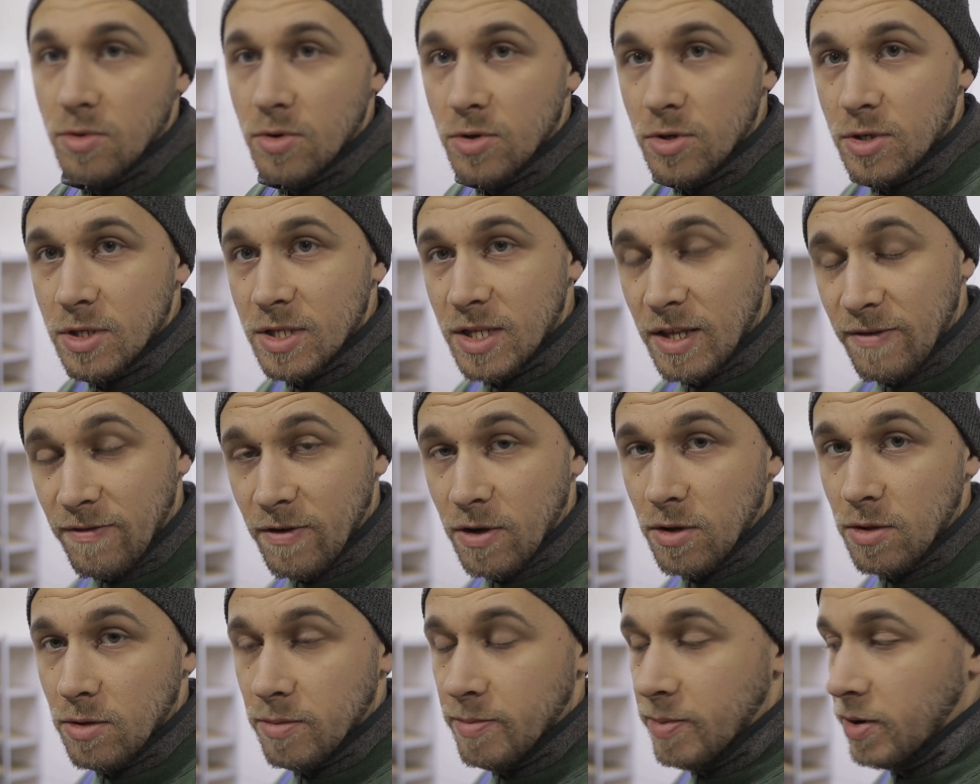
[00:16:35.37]
more
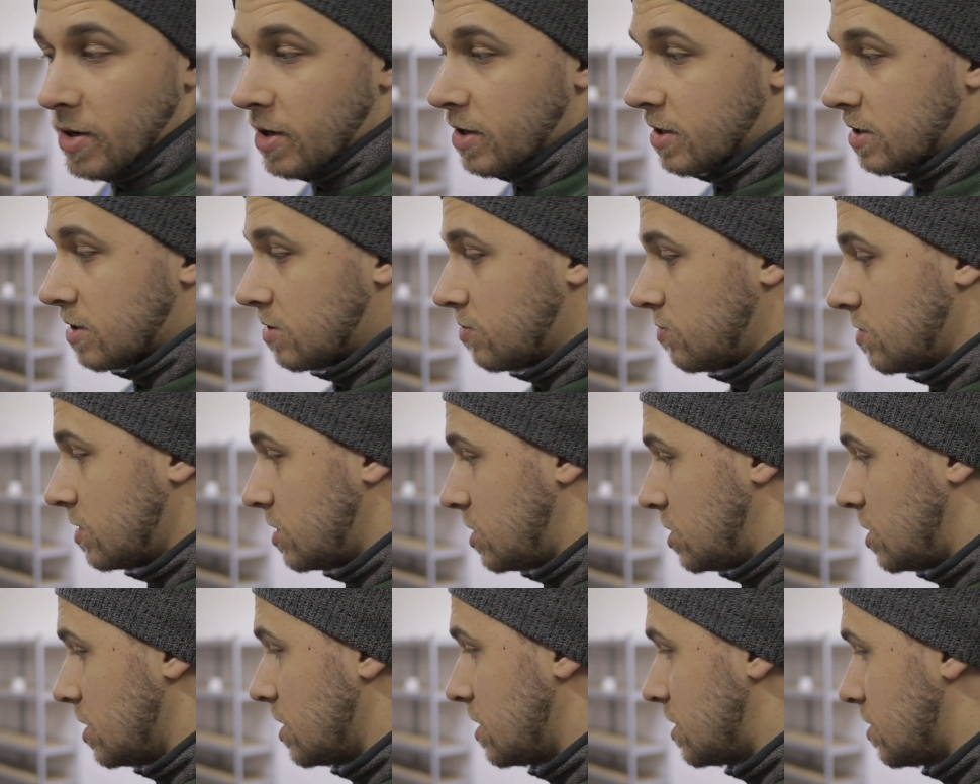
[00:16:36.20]
difficult part,
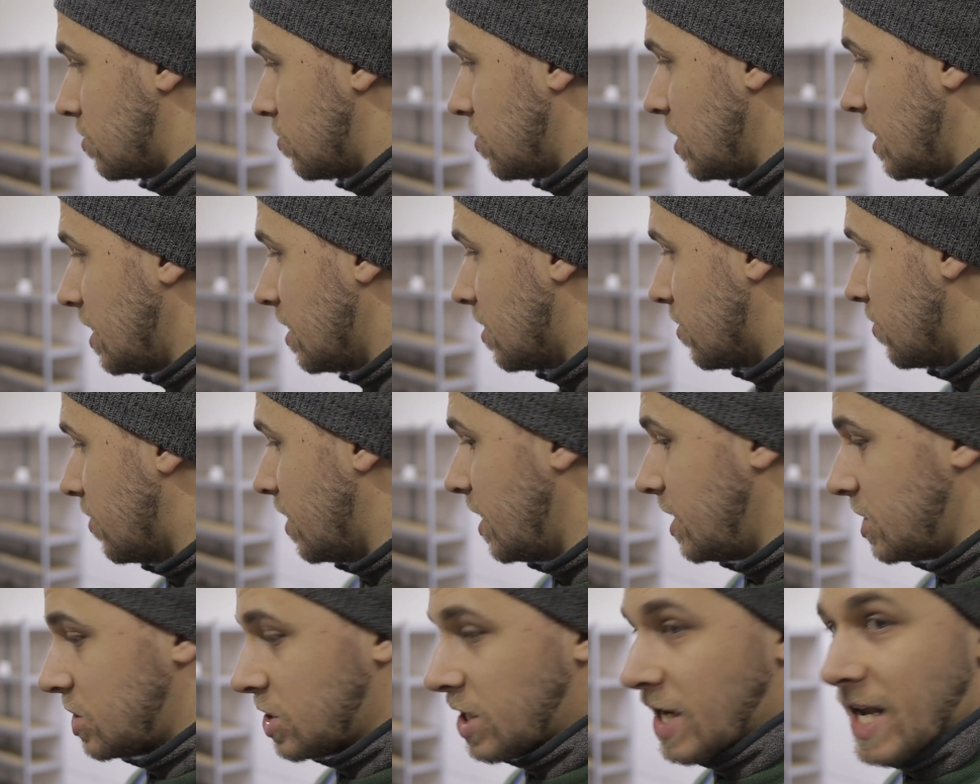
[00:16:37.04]
which is
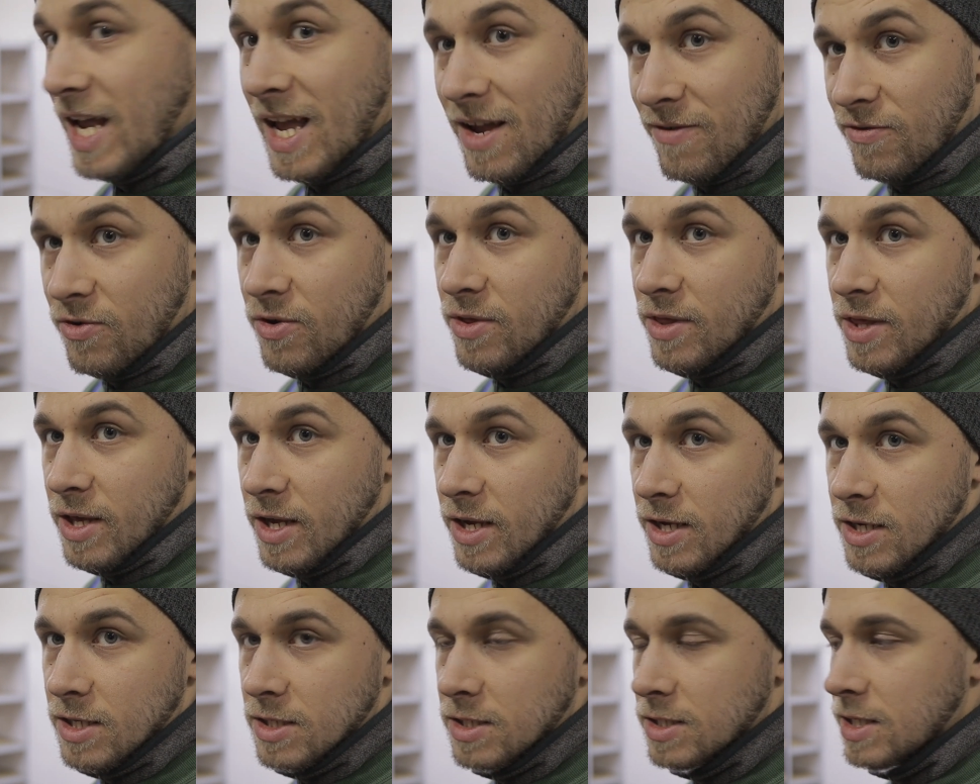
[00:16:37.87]
rearrange
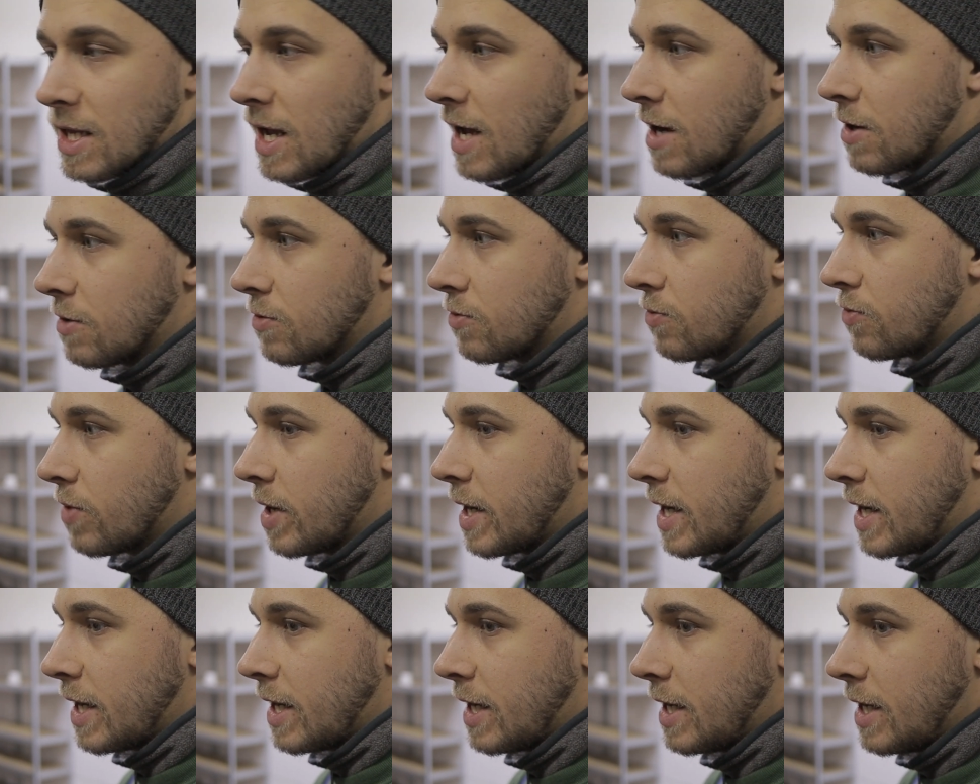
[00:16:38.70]
everything that
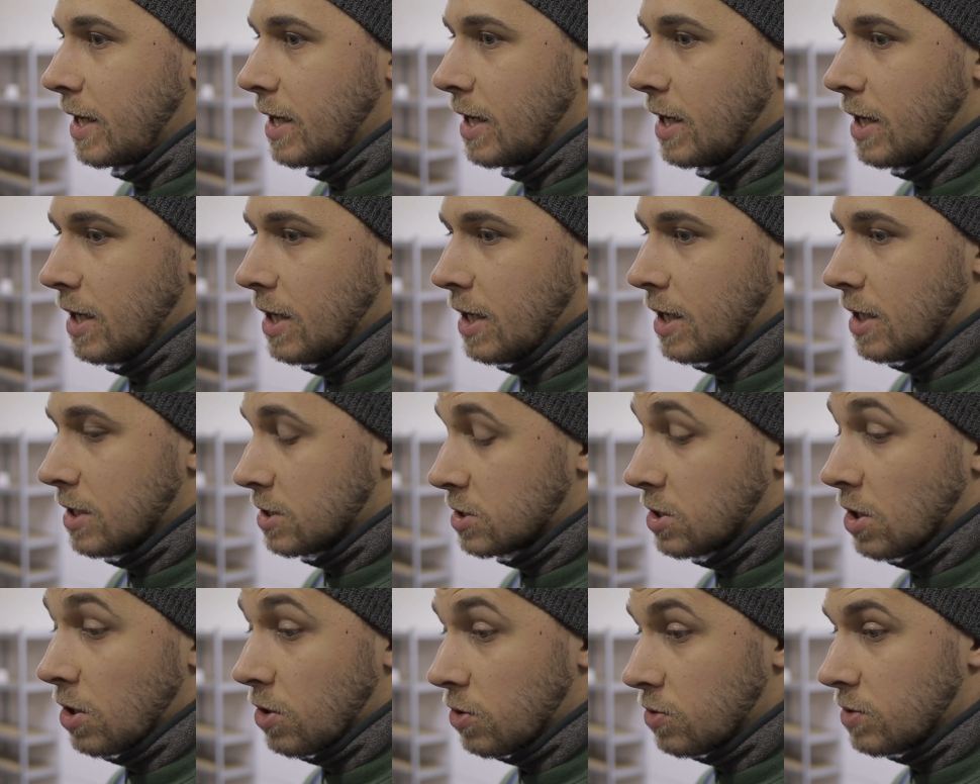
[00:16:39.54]
way
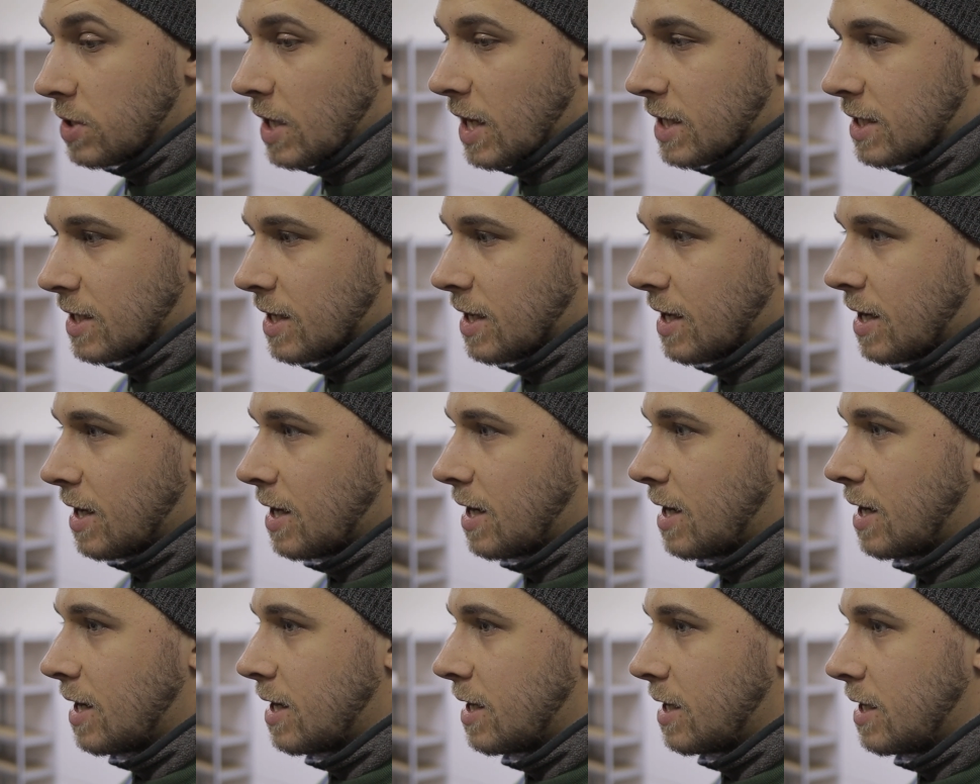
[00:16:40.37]
so that
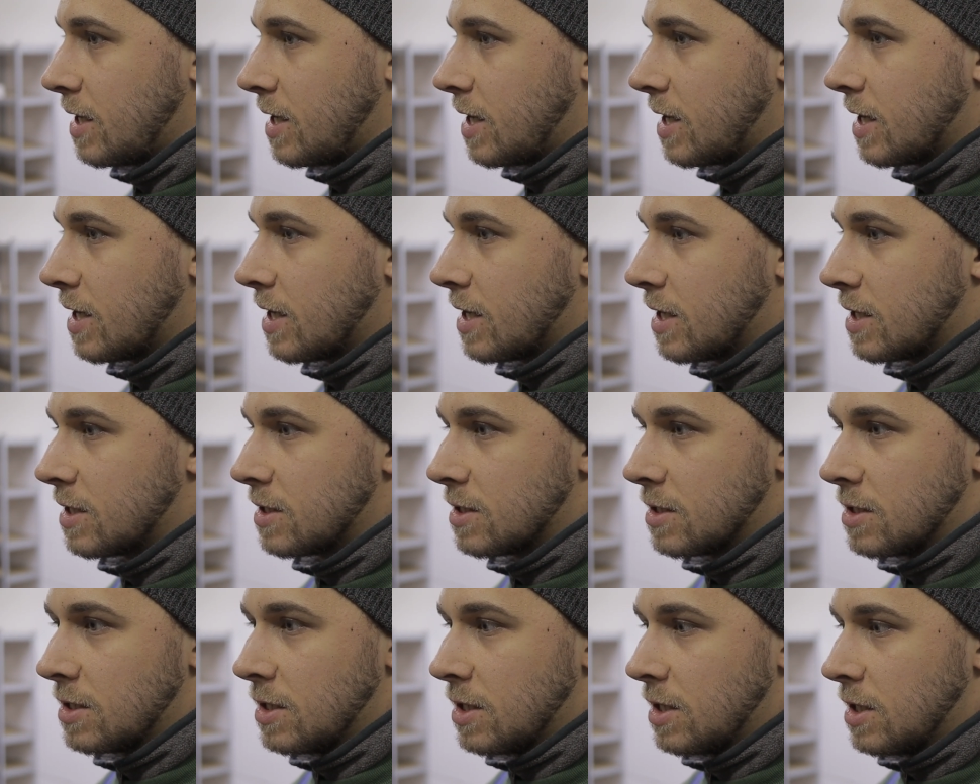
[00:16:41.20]
I
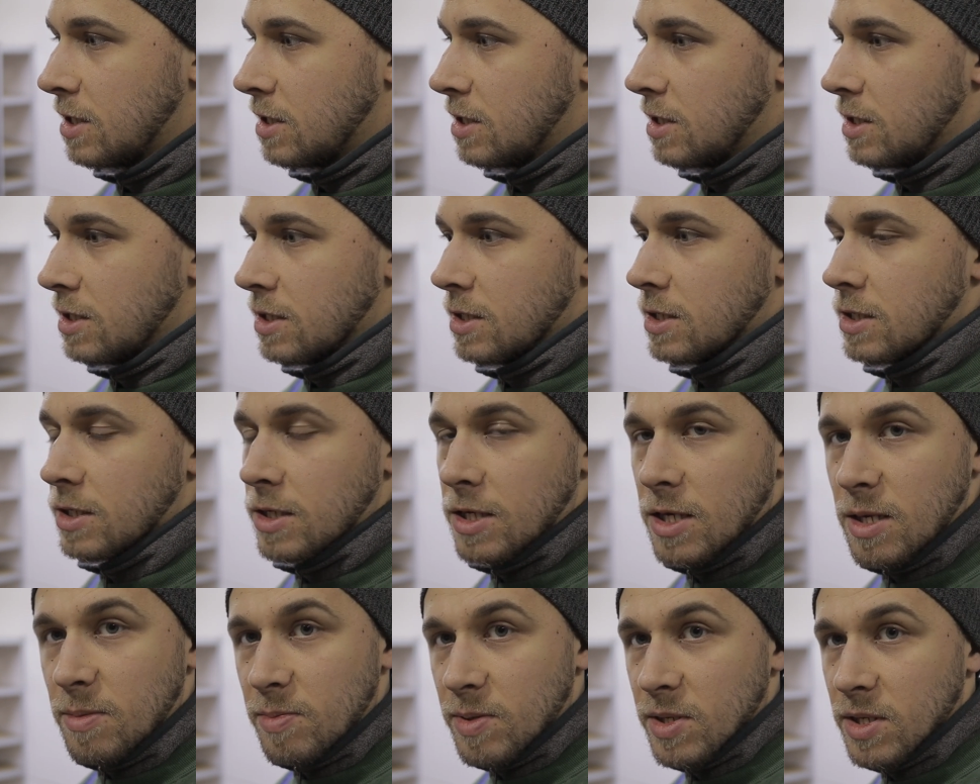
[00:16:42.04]
can
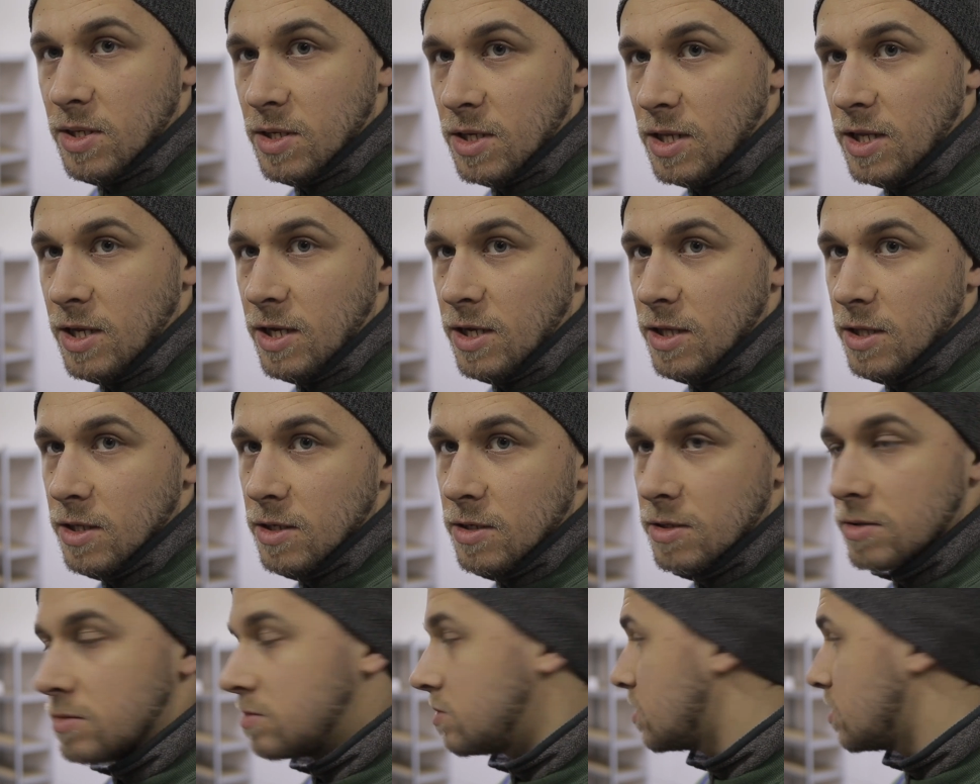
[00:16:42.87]
keep it clean.